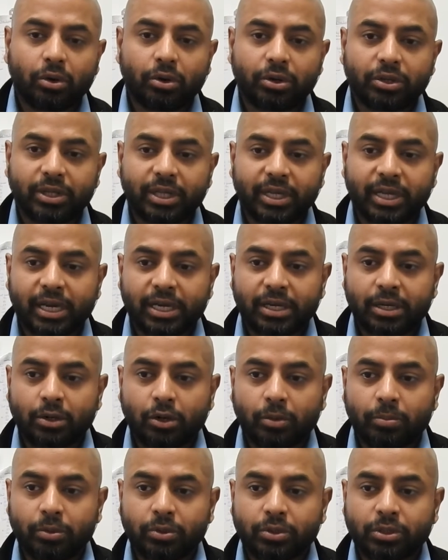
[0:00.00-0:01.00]
or they get an
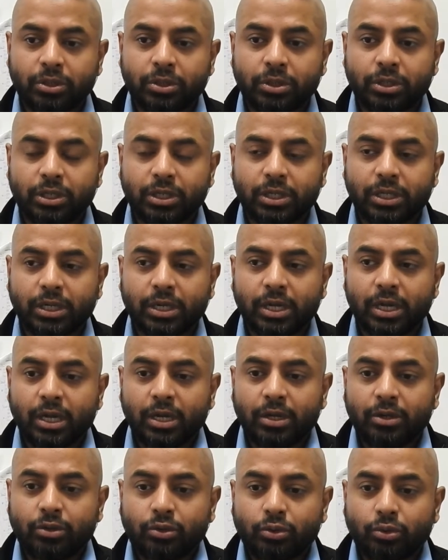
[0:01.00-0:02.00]
opportunity
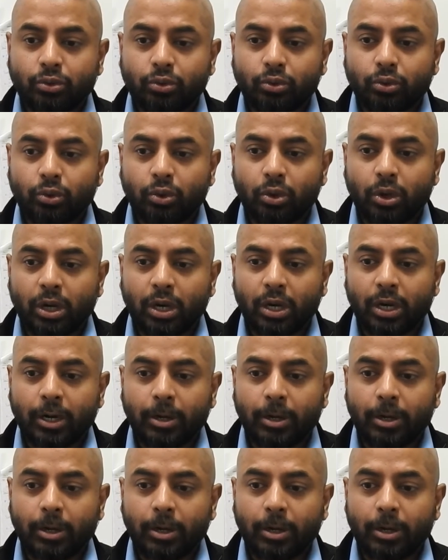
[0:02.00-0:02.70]
to